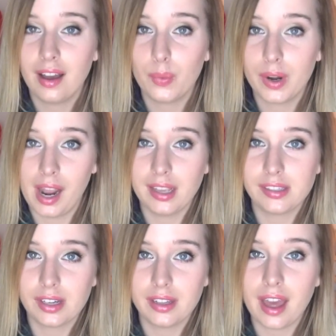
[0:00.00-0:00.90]
When I
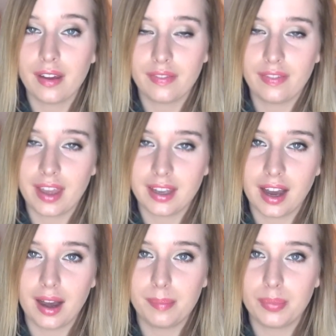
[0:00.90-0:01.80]
saw that Fake
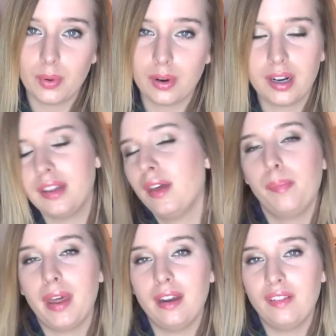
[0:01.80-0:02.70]
Up or the
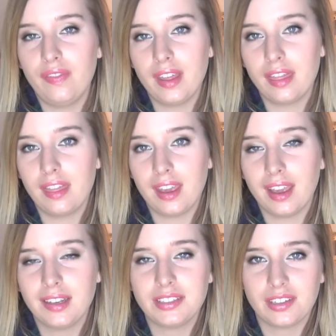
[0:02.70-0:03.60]
benefit
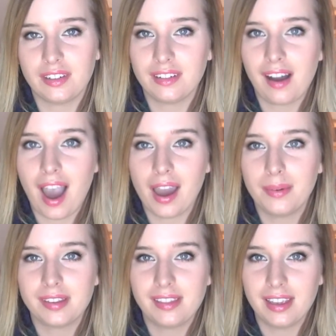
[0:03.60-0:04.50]
thing in general, I
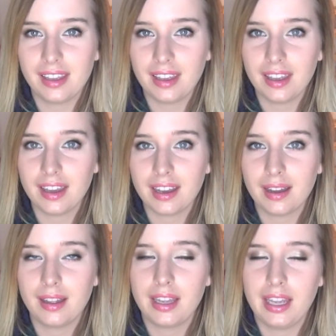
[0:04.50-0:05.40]
was
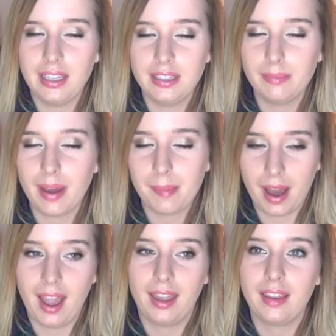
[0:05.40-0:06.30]
thinking in my
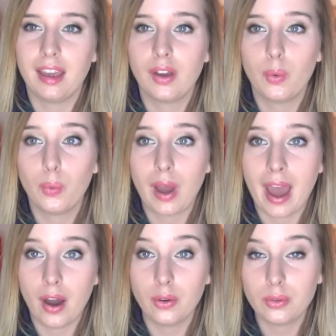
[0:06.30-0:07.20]
mind, like,
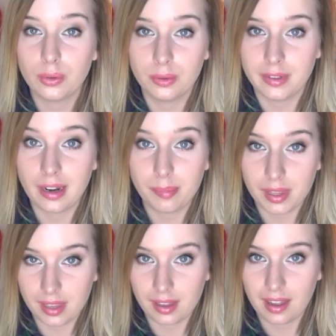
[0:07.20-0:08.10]
how cool would it
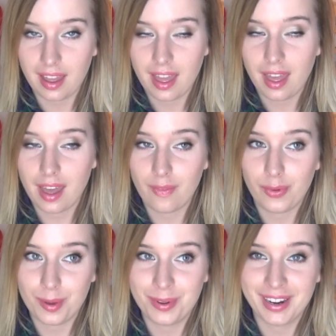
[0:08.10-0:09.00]
be if
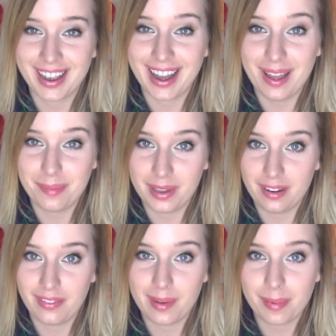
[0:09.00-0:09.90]
we would have got a
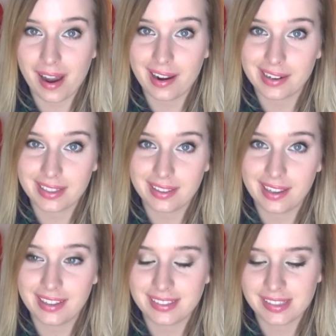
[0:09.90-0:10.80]
Benefit product in
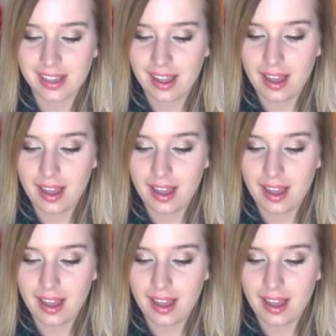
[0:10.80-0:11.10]
this.